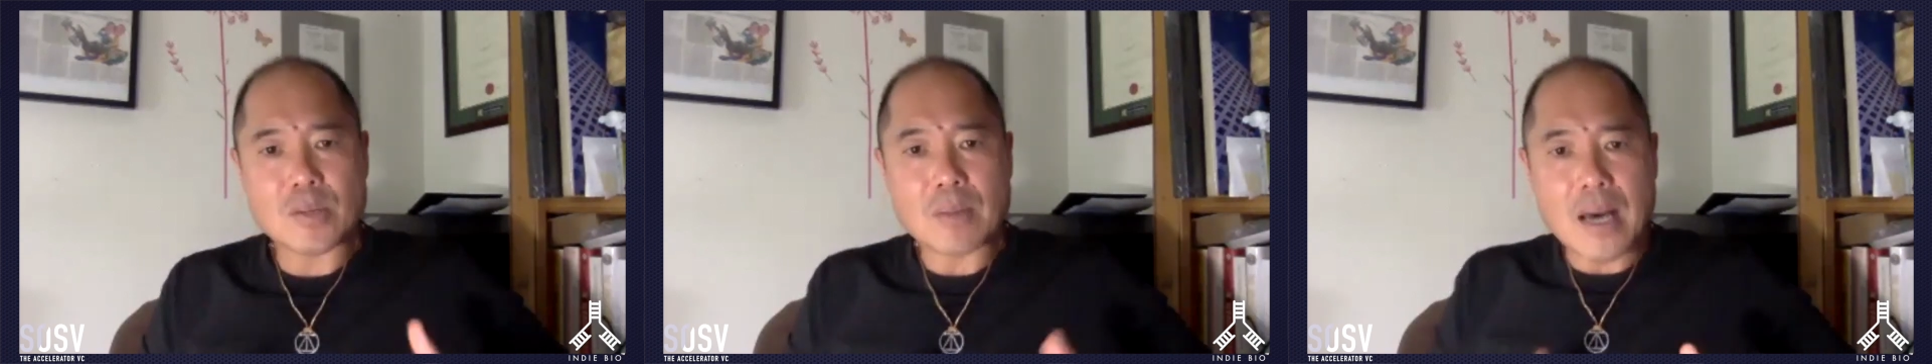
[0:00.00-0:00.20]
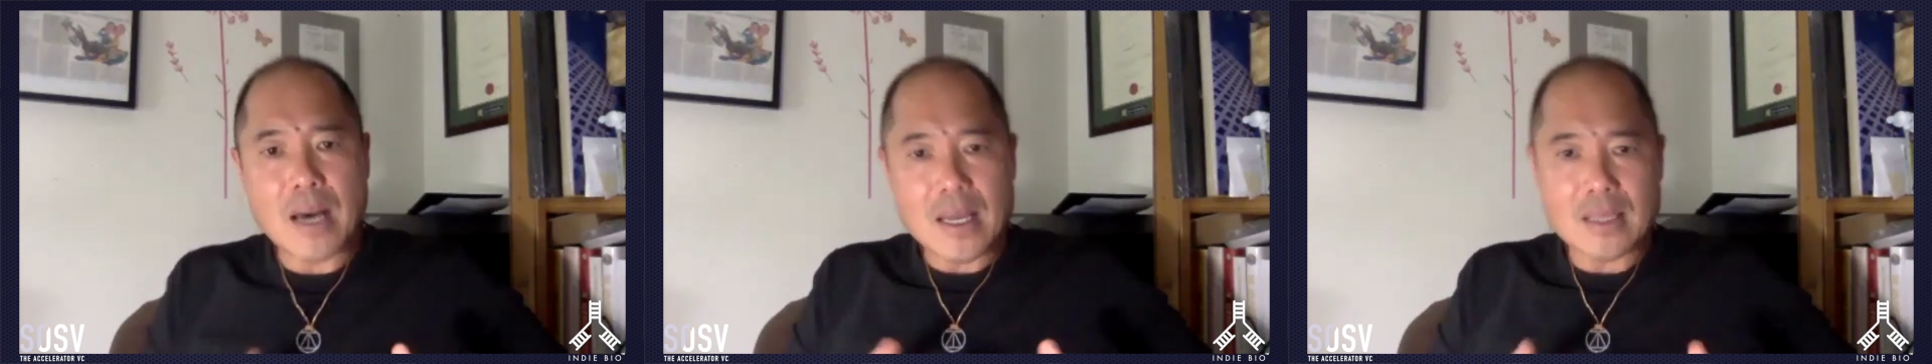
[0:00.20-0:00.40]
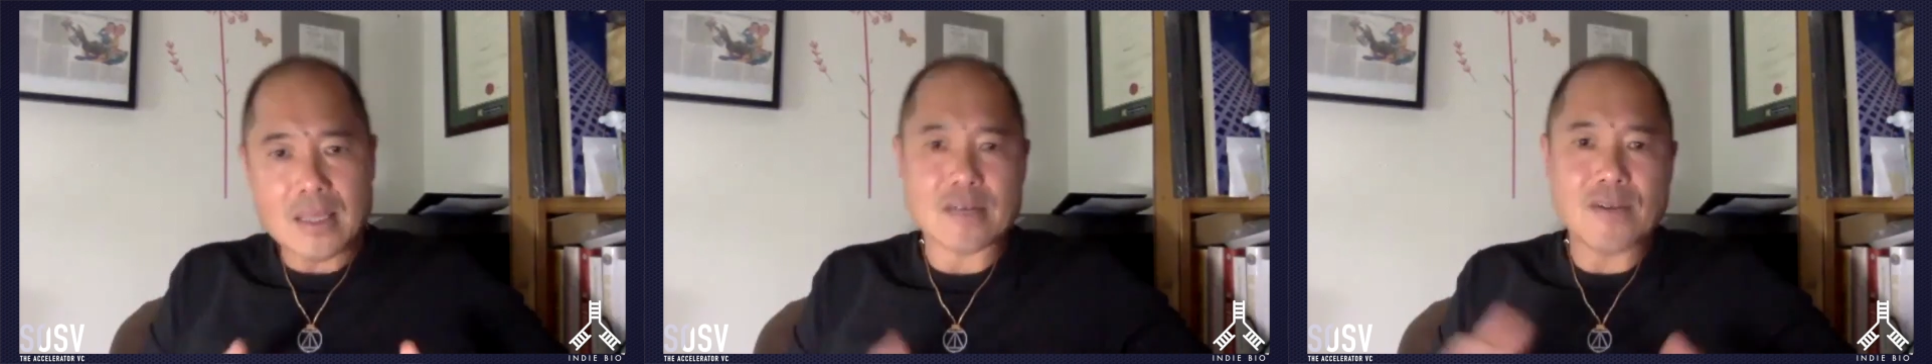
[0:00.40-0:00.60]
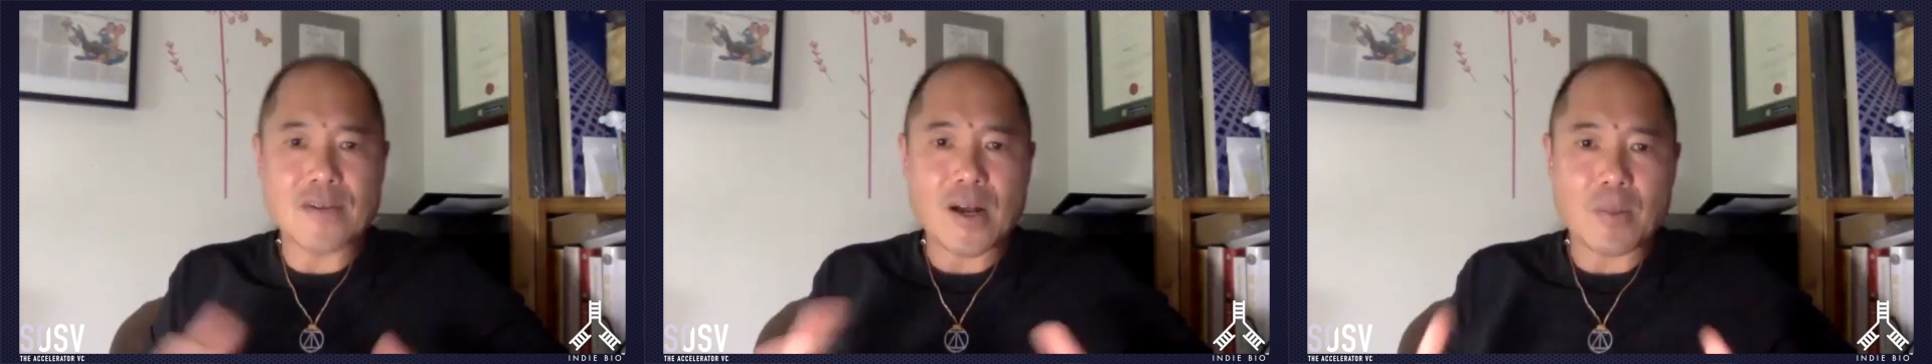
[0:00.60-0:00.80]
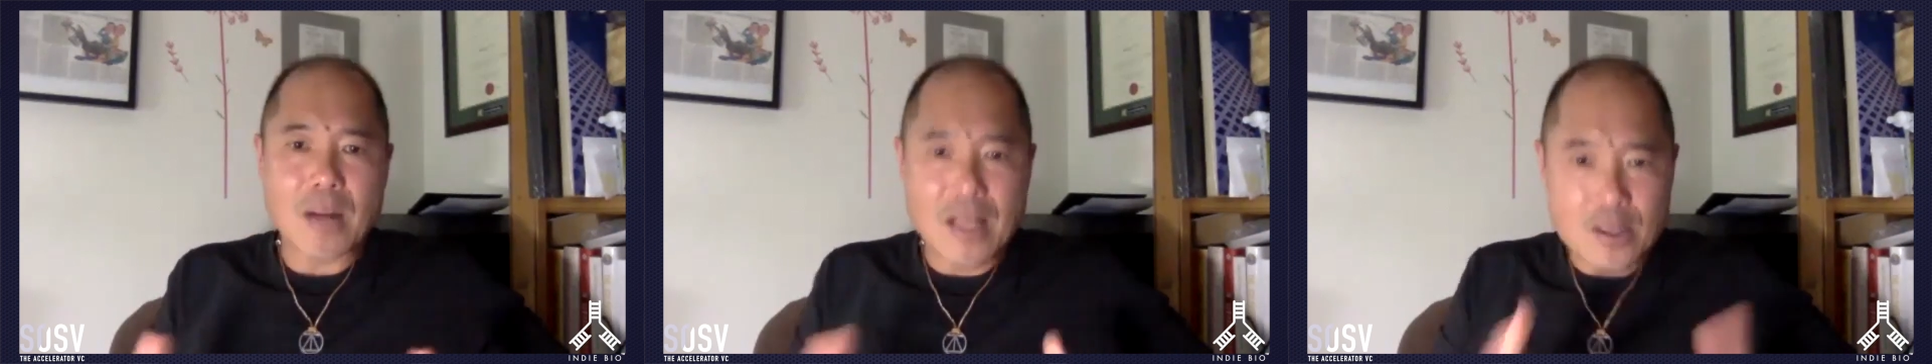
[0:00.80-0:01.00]
modeling of how
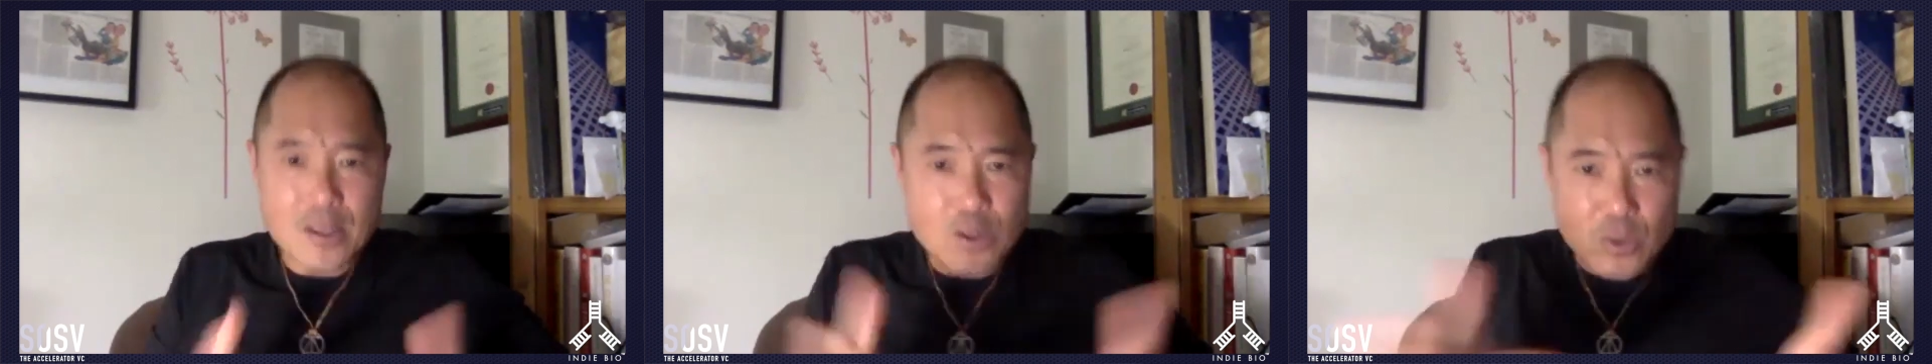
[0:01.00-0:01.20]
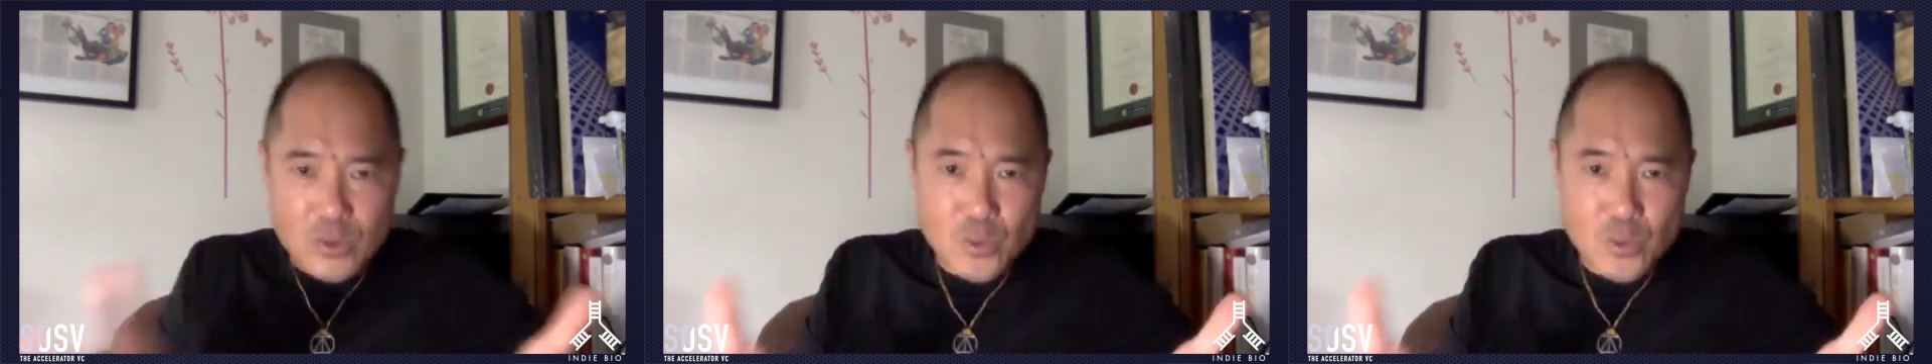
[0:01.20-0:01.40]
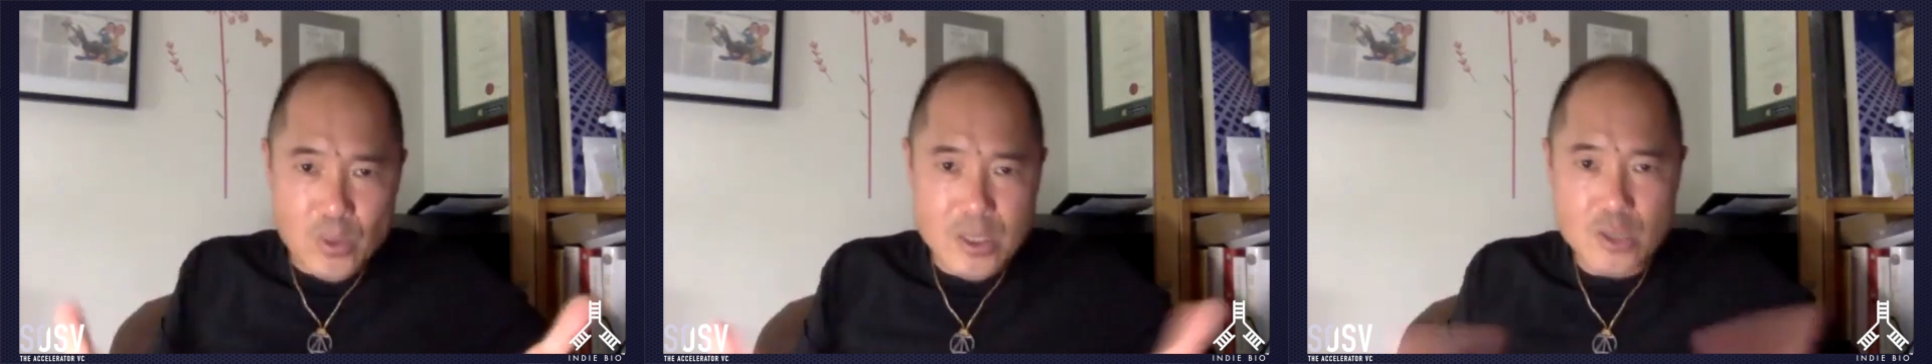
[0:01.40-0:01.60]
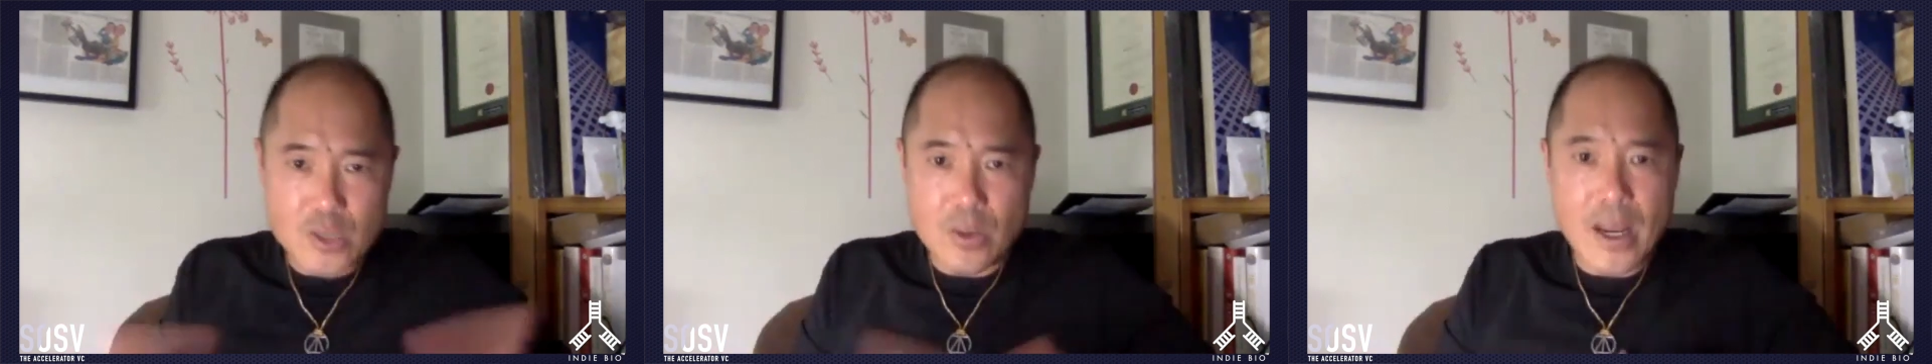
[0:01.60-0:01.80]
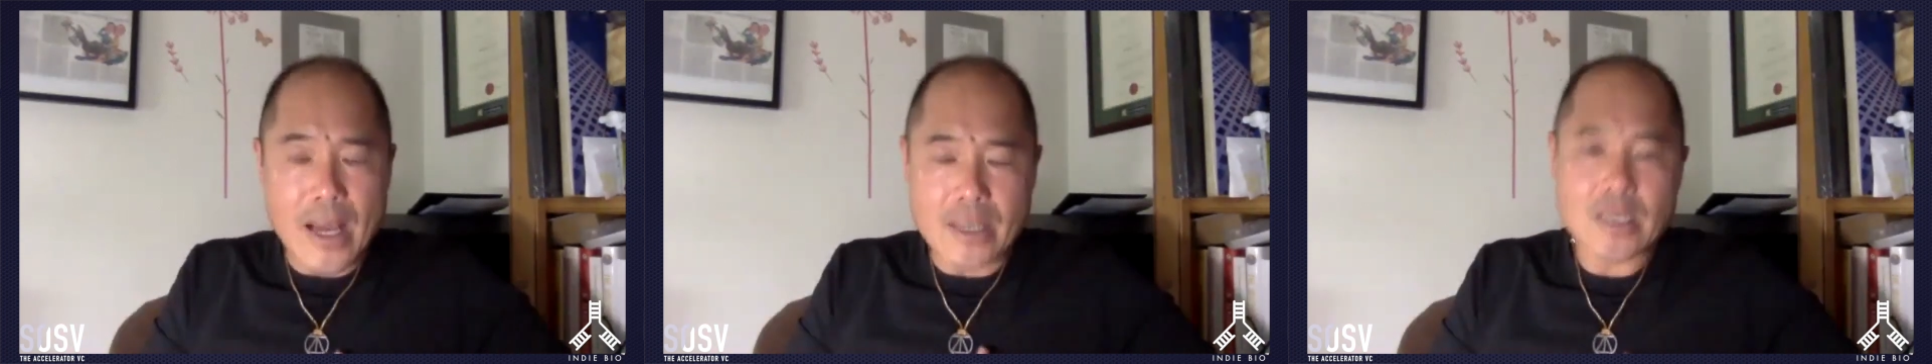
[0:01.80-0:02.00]
molecules will
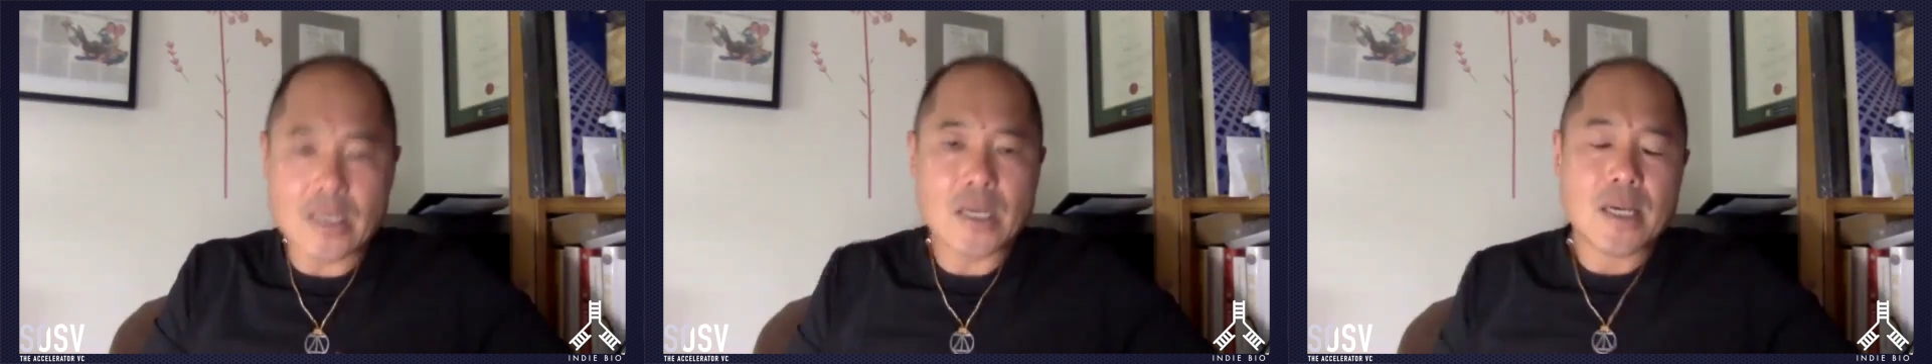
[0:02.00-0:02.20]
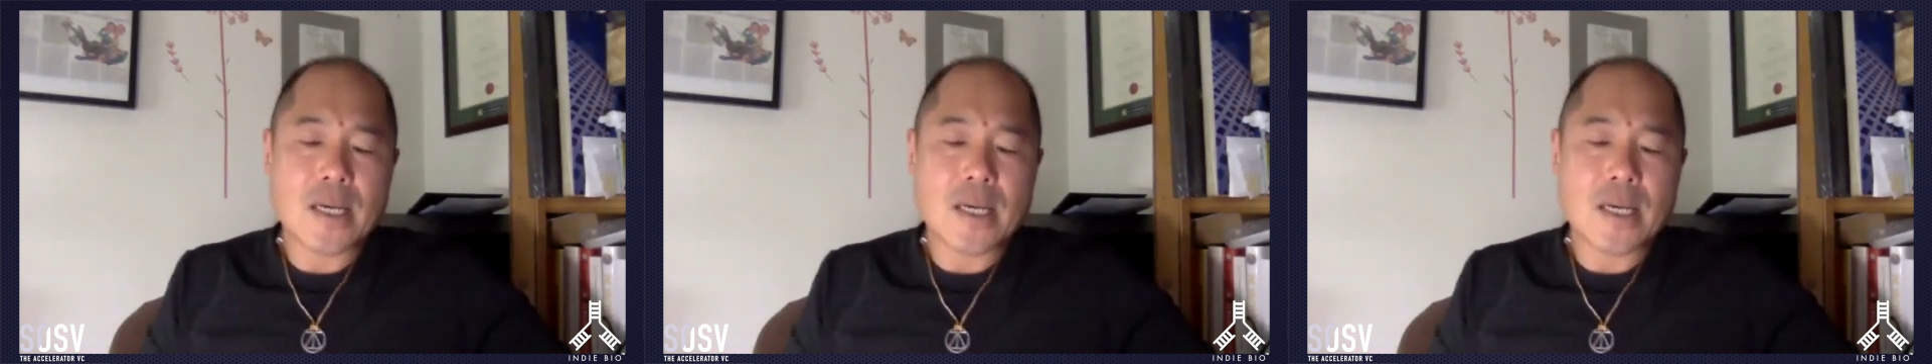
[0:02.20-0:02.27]
interact.